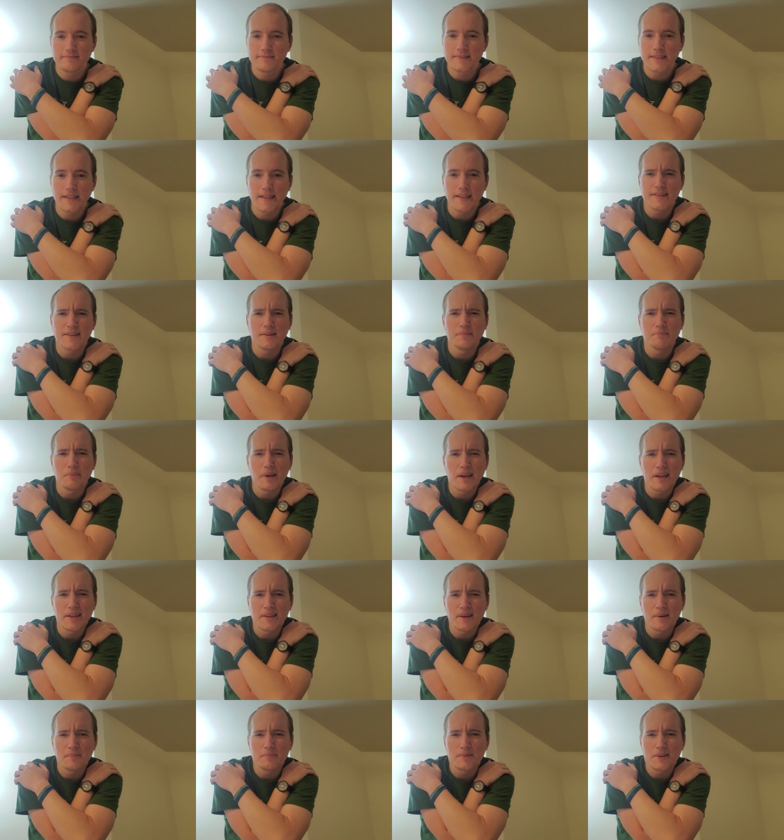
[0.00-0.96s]
Ethan
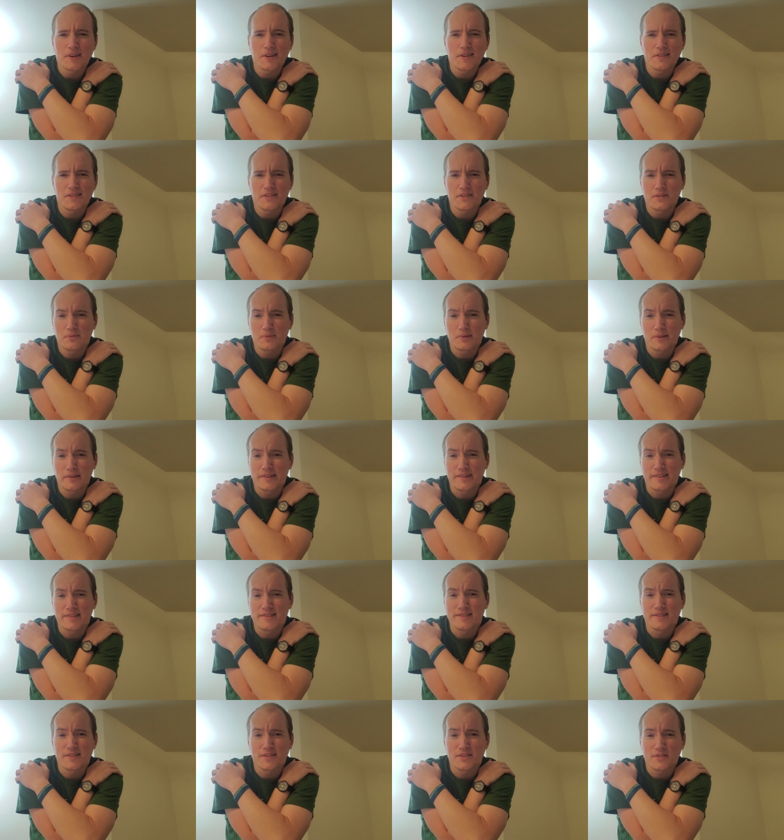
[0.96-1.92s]
made up because he's really
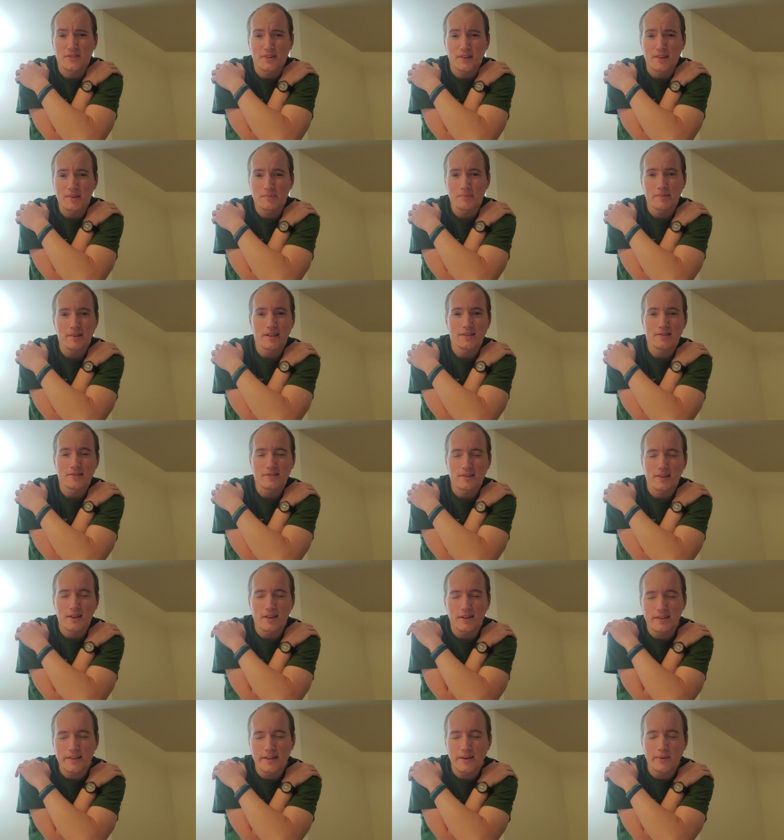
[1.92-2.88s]
good at astronomy. I don't know
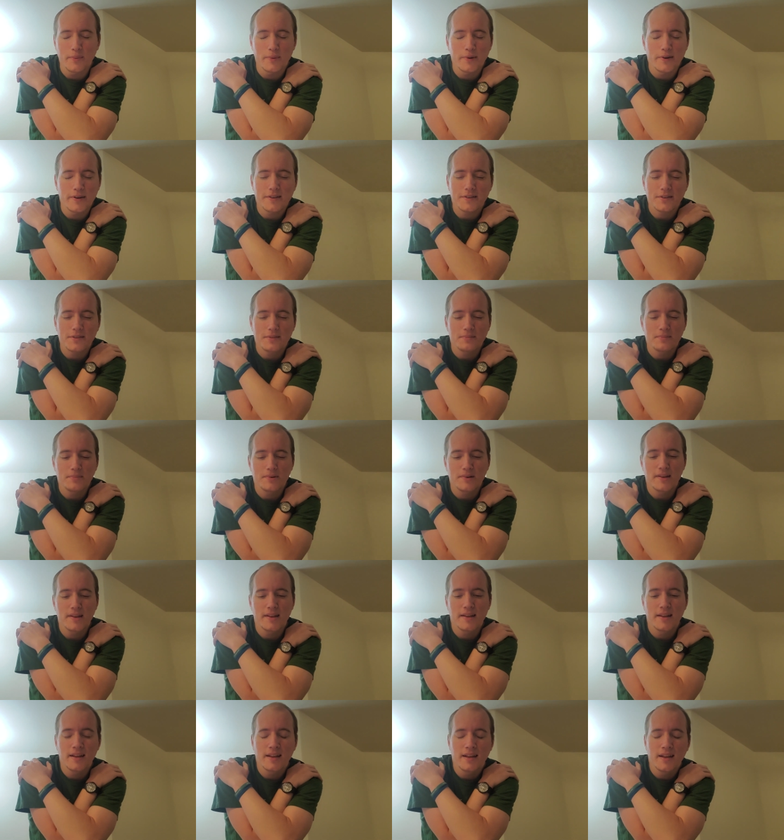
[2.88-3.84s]
how that works, but